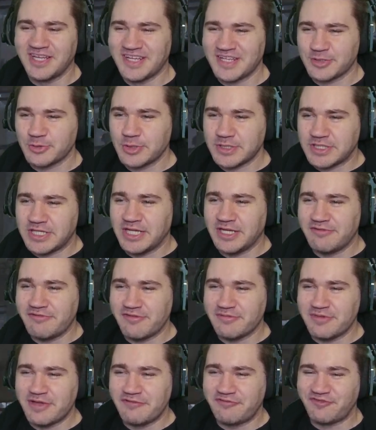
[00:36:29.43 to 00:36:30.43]
Quit giving
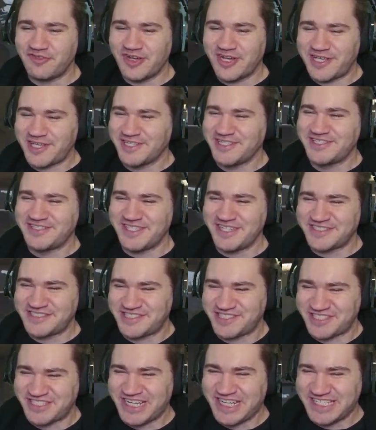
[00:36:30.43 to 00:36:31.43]
me fucking dead
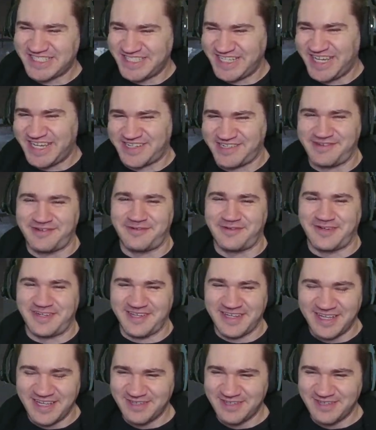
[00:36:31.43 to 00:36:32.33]
shot daiquiri.